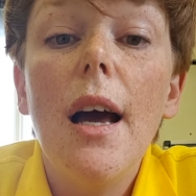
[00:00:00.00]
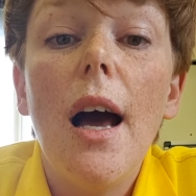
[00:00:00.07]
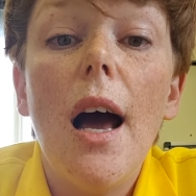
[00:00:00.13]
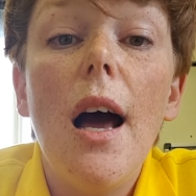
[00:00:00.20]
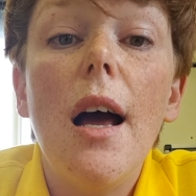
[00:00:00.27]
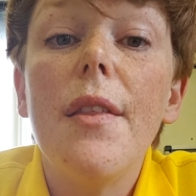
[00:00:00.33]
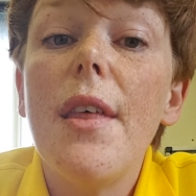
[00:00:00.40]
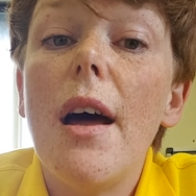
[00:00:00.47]

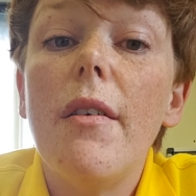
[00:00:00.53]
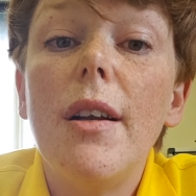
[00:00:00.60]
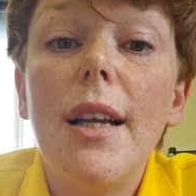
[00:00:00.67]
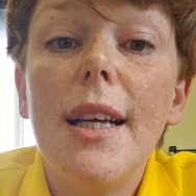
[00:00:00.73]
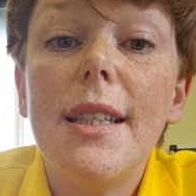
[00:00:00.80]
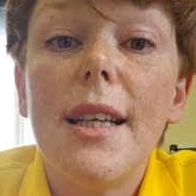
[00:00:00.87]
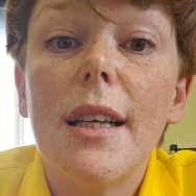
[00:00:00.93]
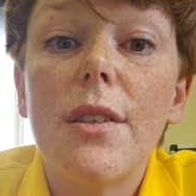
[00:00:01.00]
There are
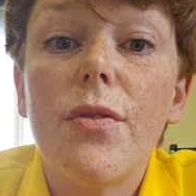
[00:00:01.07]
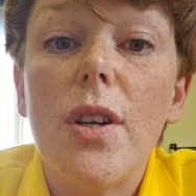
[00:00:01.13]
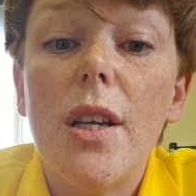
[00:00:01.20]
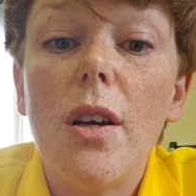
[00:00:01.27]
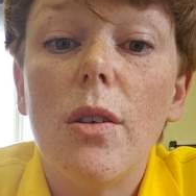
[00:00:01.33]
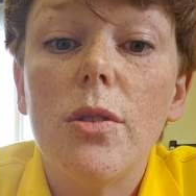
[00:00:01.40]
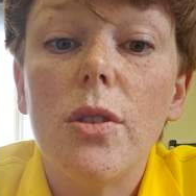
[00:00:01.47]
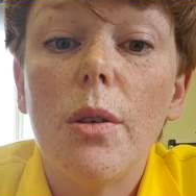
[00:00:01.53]
latex-free
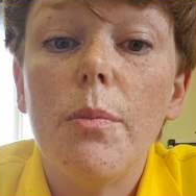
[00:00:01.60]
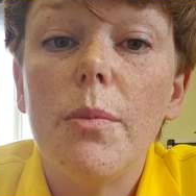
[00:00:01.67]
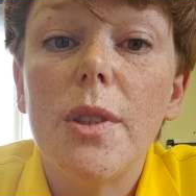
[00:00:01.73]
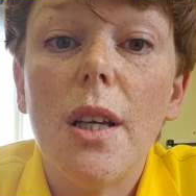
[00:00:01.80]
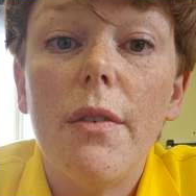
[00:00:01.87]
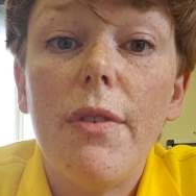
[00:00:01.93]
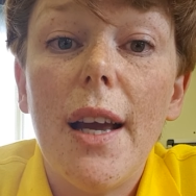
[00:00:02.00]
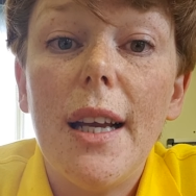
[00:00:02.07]
condoms
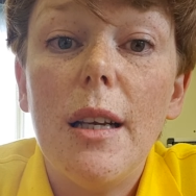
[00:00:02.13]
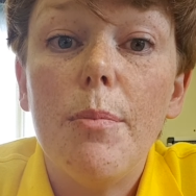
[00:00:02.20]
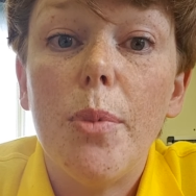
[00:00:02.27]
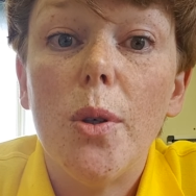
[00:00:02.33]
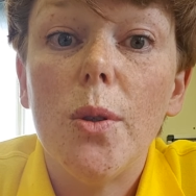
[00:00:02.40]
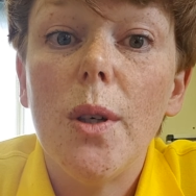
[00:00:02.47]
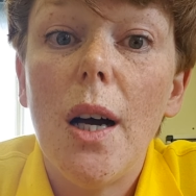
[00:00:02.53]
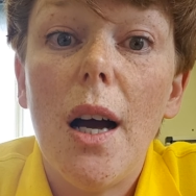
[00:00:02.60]

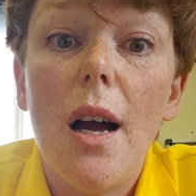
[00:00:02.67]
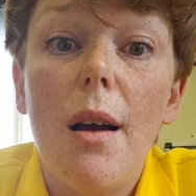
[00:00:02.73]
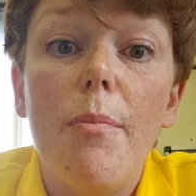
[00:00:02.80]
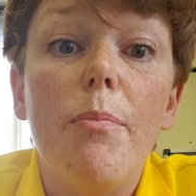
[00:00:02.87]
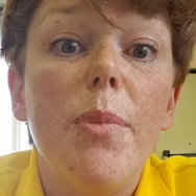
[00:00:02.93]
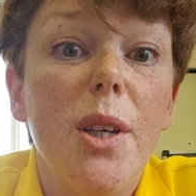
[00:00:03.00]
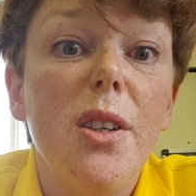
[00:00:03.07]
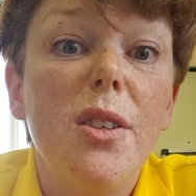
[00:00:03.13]
available,
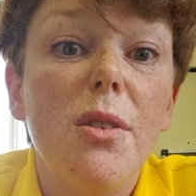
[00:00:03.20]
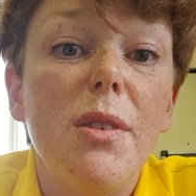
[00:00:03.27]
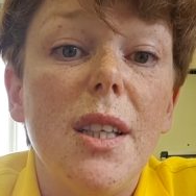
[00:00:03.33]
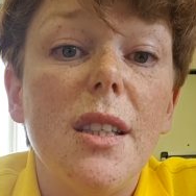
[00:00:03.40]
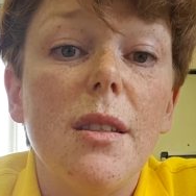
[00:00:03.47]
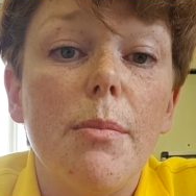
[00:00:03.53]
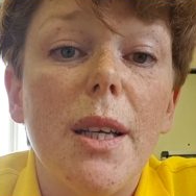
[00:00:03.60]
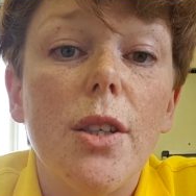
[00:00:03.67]
but you do
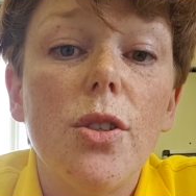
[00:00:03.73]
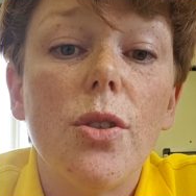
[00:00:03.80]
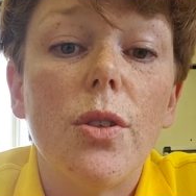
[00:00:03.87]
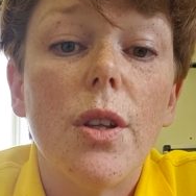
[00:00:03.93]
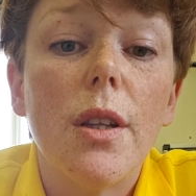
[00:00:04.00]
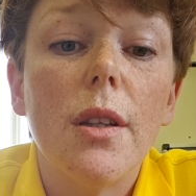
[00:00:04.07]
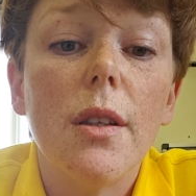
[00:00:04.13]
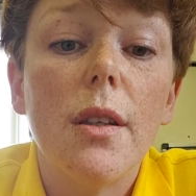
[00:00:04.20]
need to make sure
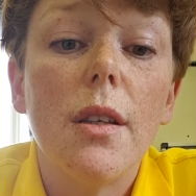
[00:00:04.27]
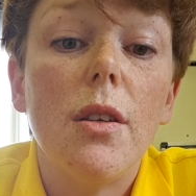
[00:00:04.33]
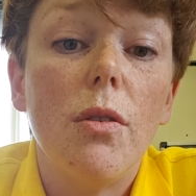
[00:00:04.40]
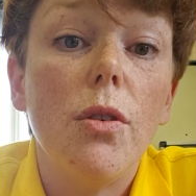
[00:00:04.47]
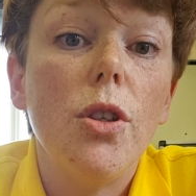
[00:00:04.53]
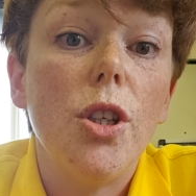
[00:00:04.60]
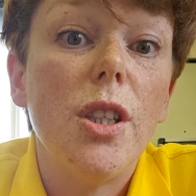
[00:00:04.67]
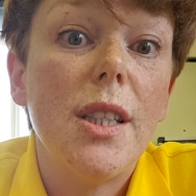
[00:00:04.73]
that
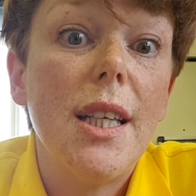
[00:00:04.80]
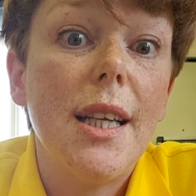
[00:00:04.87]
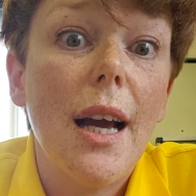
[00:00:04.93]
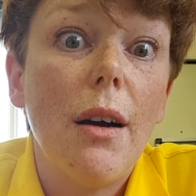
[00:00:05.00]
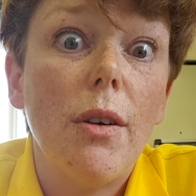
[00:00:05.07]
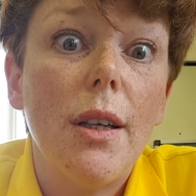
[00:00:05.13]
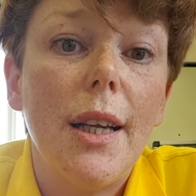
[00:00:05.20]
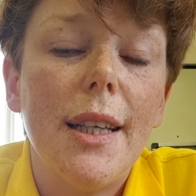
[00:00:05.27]
you seek
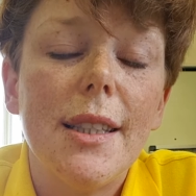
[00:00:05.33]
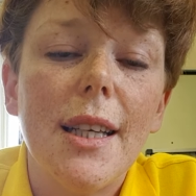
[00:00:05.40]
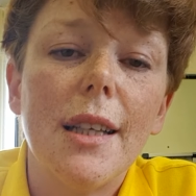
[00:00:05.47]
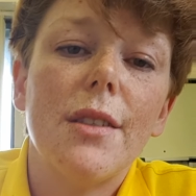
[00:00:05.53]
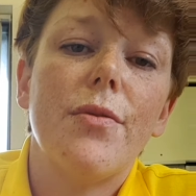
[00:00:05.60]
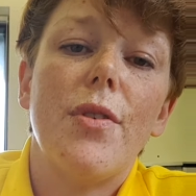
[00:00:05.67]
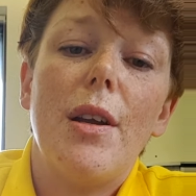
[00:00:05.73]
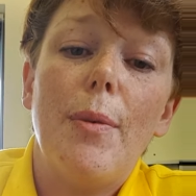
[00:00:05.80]
out a
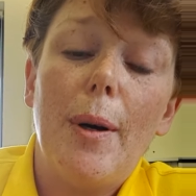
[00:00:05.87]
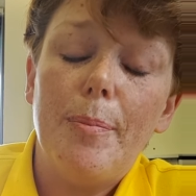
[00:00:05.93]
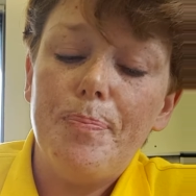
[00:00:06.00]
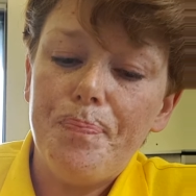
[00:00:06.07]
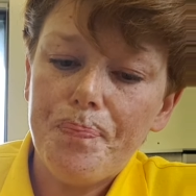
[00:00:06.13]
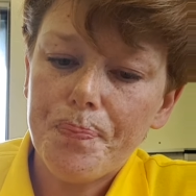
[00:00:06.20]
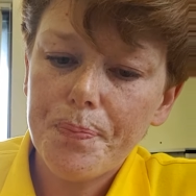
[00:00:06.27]
latex-free one.